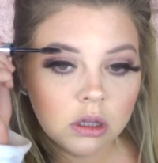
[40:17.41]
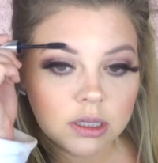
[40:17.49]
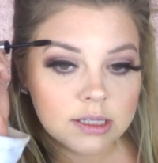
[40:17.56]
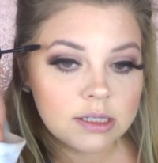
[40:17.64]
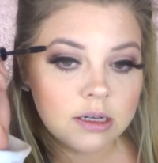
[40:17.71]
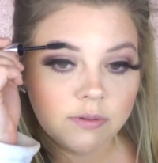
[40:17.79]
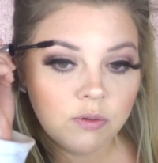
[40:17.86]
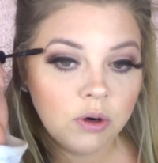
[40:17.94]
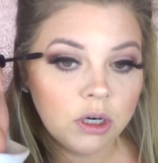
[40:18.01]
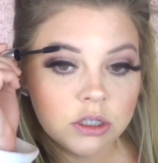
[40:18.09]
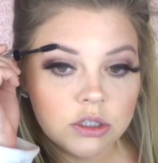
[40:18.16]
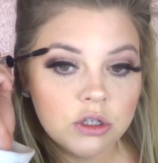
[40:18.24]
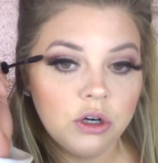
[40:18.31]
This stuff
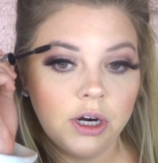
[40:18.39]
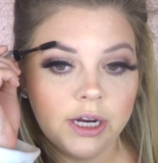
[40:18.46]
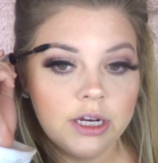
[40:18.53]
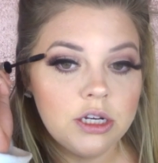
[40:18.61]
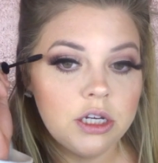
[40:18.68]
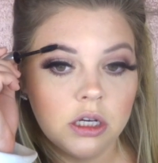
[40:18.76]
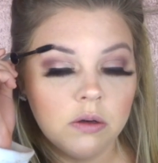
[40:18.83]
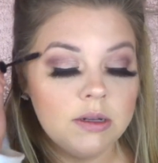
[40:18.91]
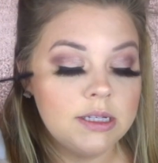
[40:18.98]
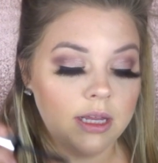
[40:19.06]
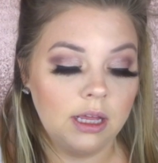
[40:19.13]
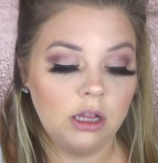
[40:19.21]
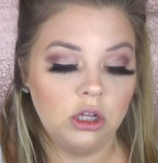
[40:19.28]
works great too.
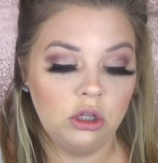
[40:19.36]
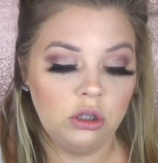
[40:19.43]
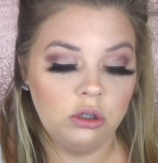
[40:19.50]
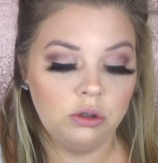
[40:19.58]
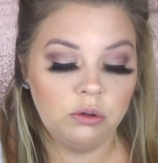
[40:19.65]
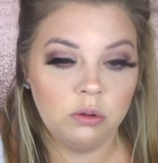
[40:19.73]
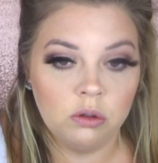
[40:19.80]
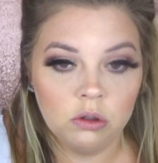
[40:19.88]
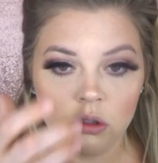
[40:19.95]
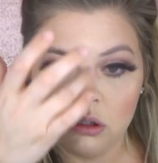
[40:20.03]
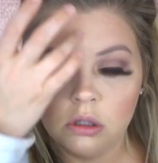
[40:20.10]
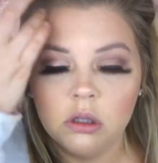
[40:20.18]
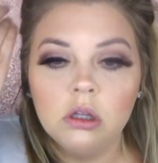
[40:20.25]
It's like glue
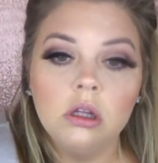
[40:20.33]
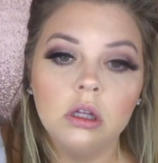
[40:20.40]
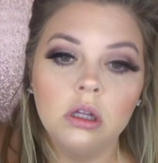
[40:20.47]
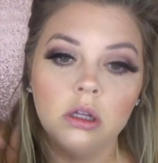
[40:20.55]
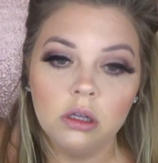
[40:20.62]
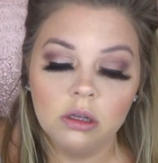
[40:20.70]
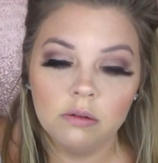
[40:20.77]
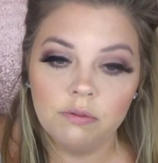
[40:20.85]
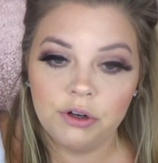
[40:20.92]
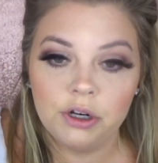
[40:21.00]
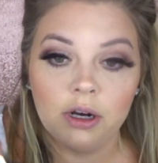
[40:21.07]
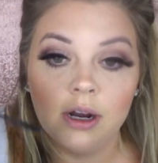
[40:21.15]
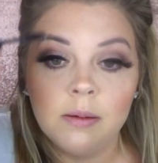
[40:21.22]

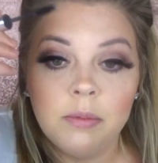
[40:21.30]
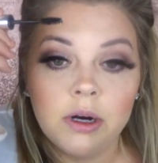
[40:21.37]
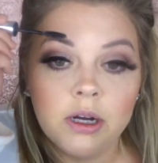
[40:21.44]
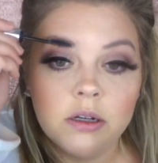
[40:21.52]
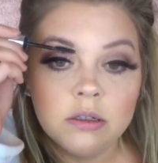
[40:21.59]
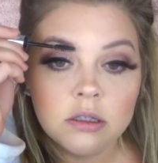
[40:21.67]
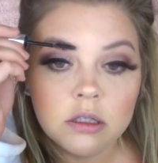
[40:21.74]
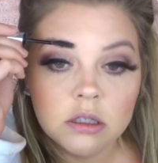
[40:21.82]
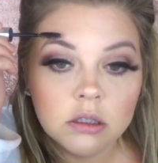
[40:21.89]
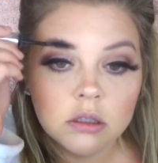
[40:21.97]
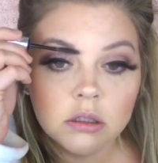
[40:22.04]
for your eyebrows.